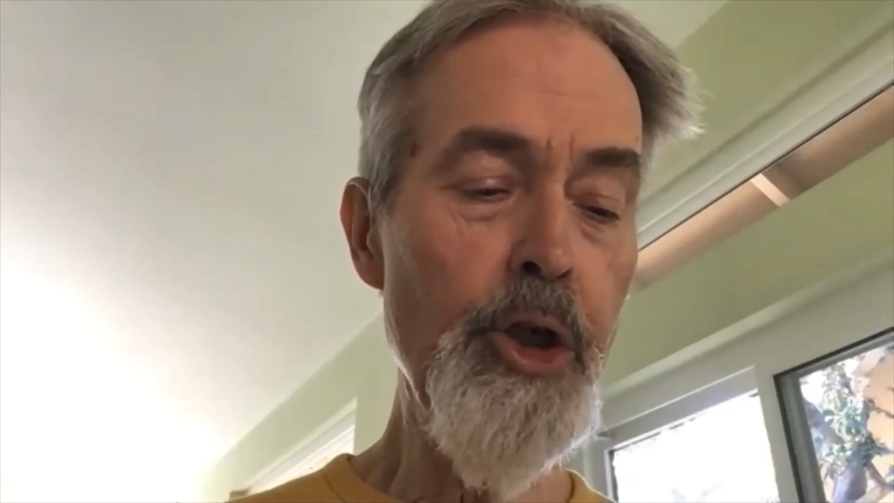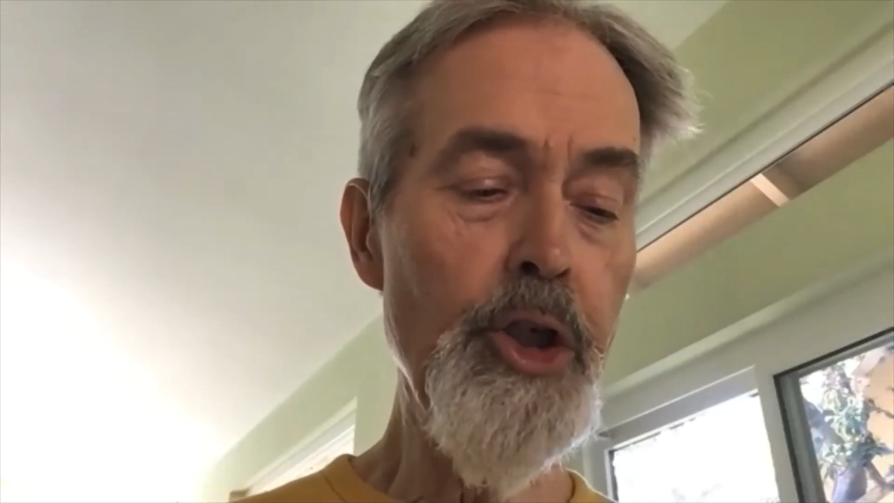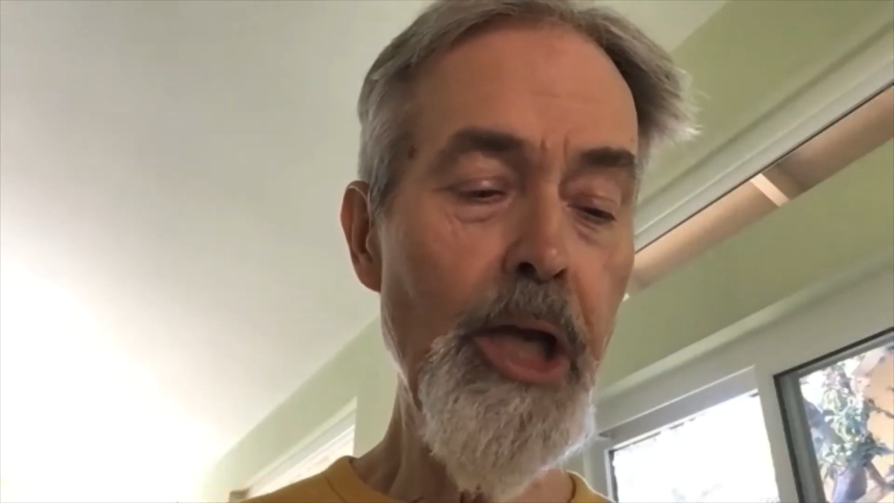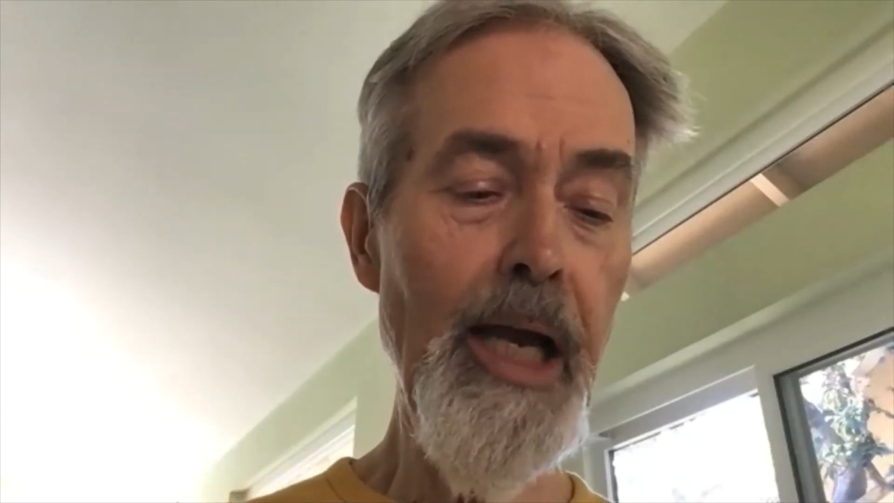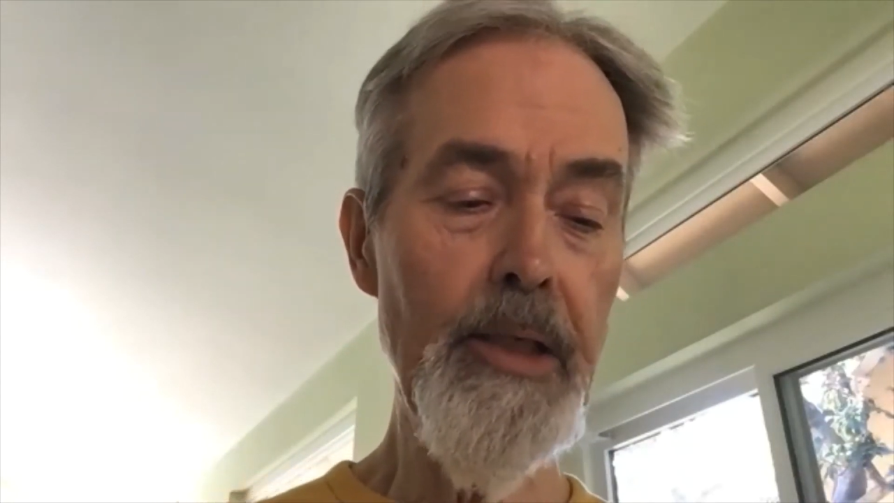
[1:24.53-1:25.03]

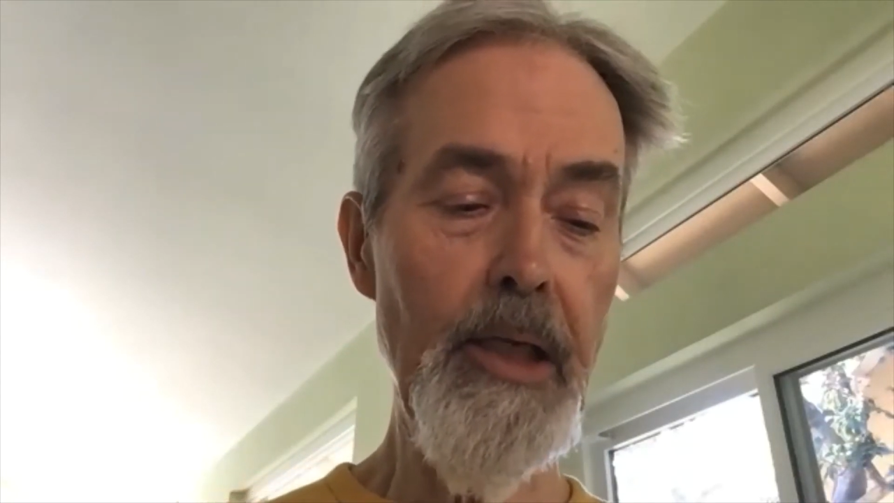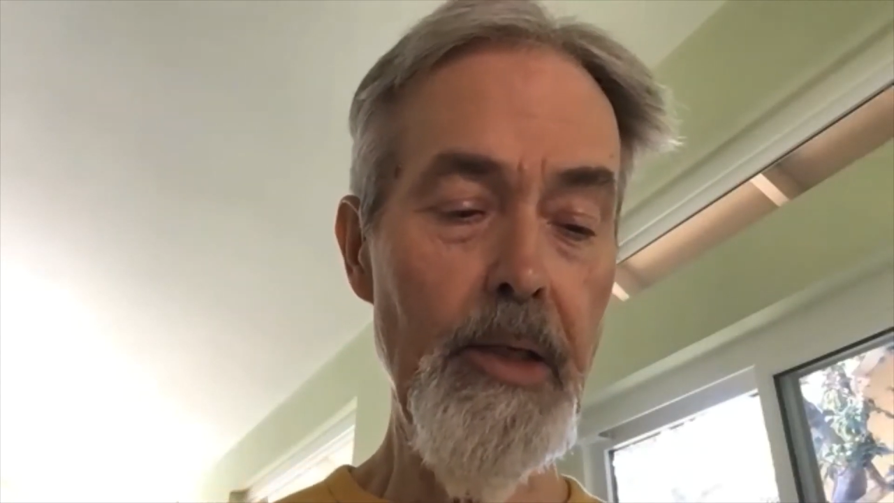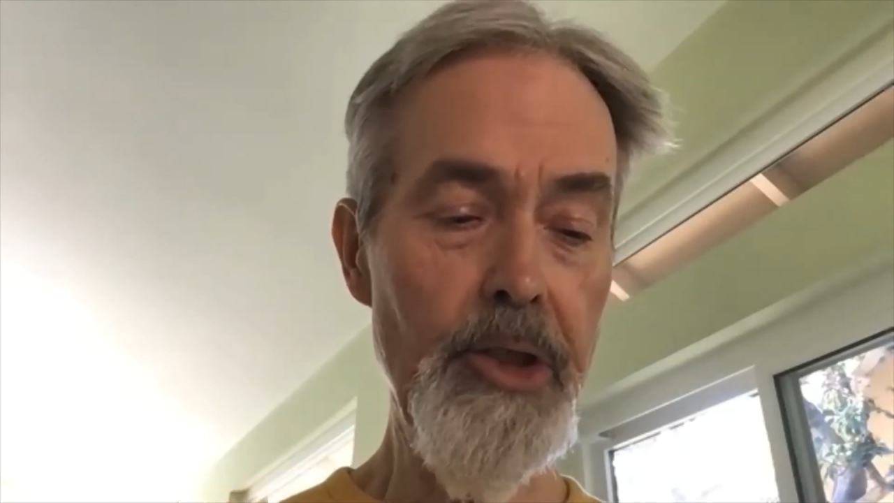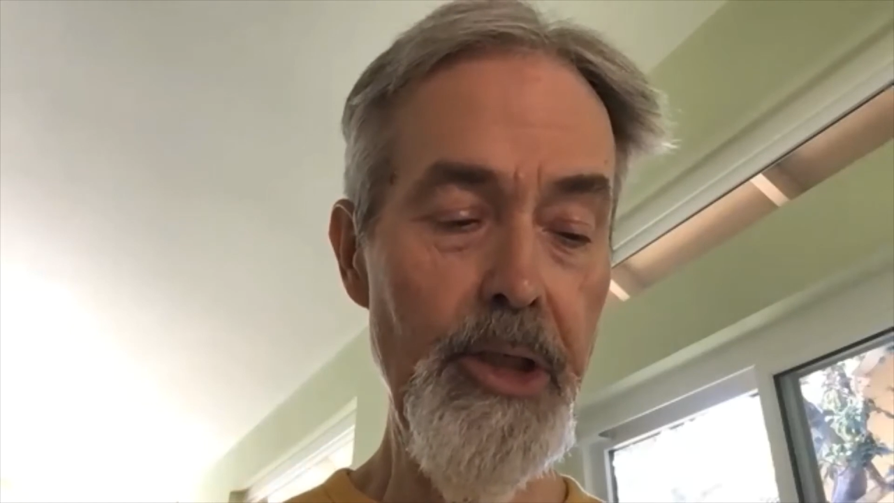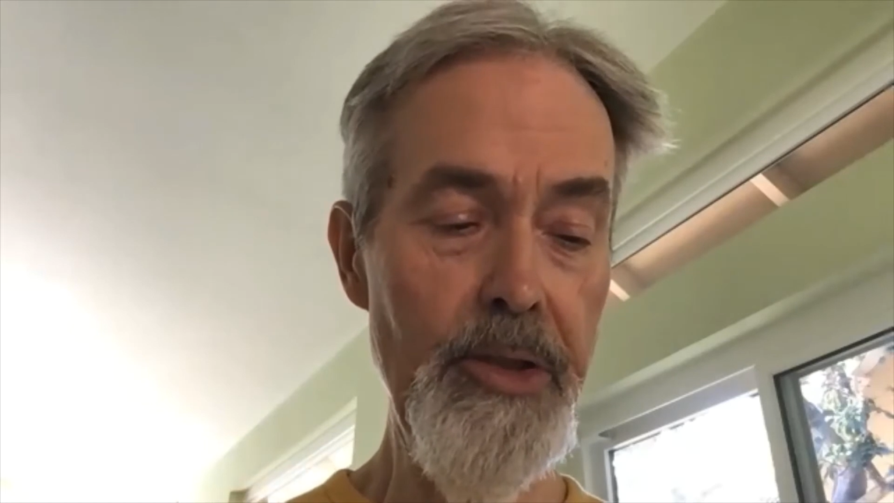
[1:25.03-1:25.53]

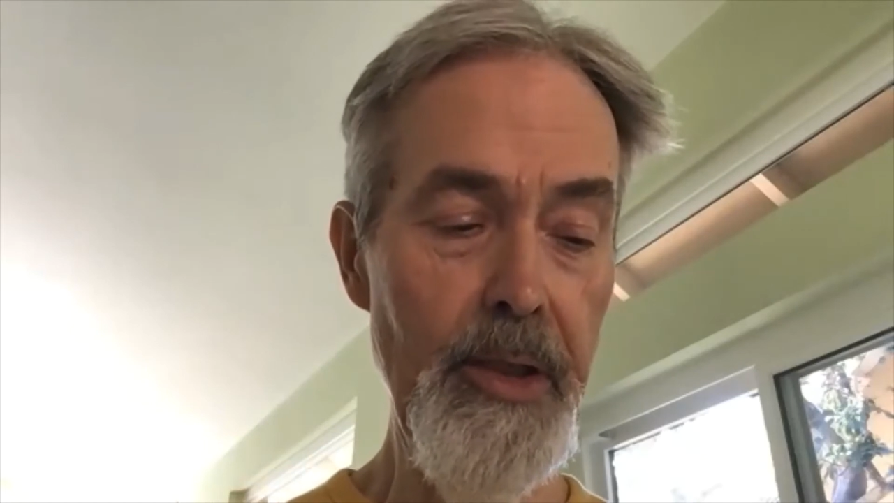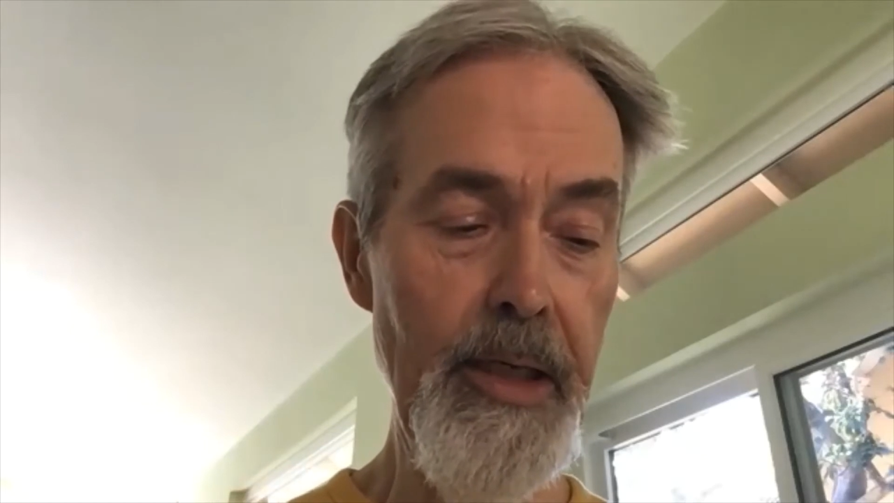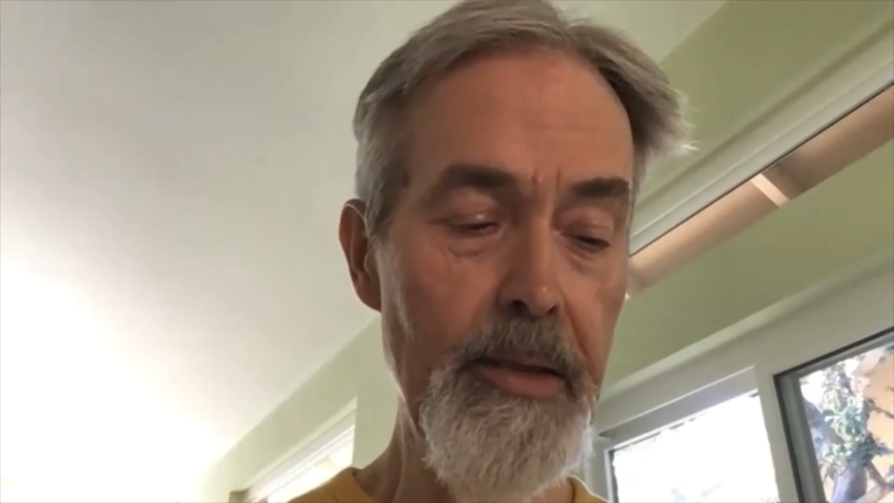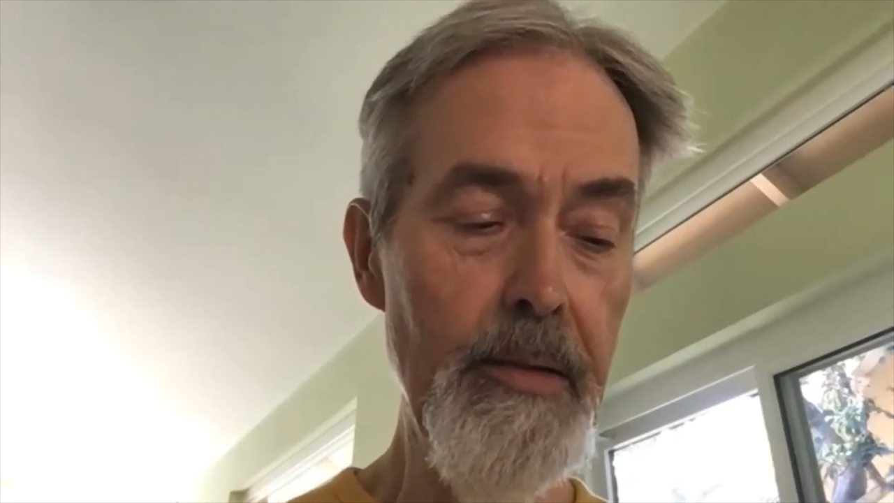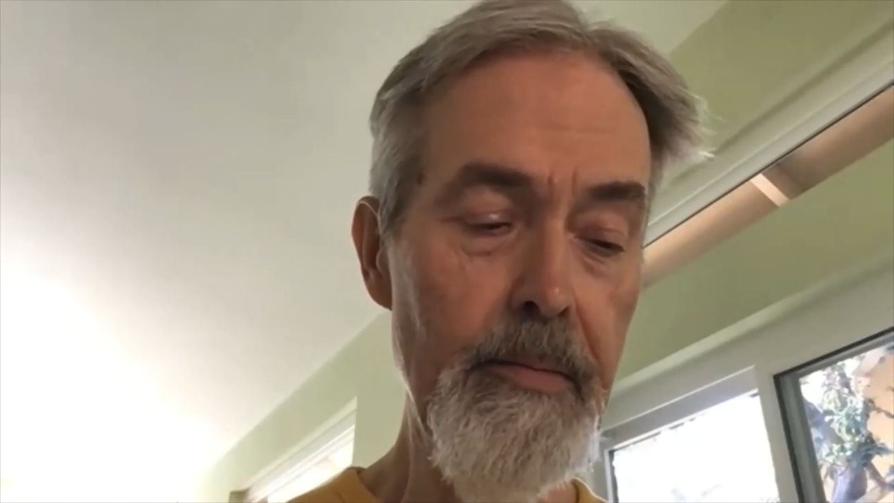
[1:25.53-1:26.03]
shotgun, she
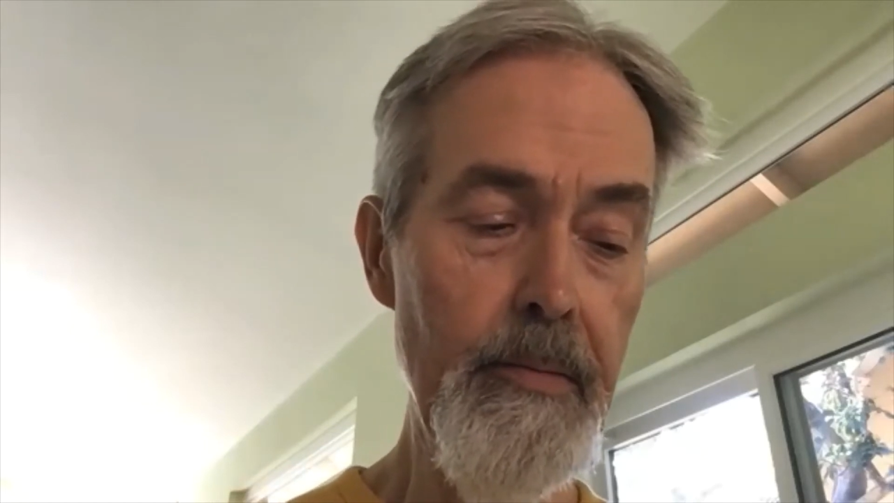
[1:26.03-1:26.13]
said,